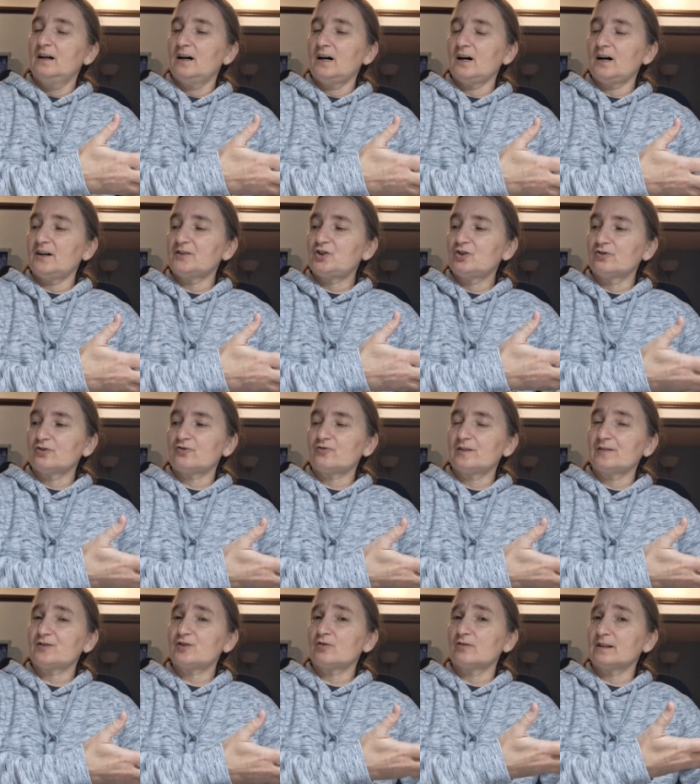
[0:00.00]
uh, to the
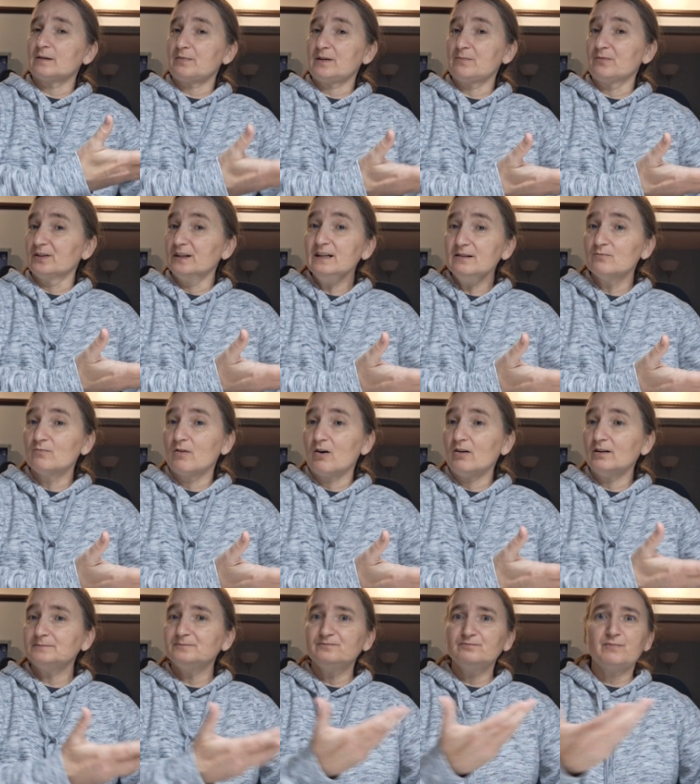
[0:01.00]
thrift store that people didn't want.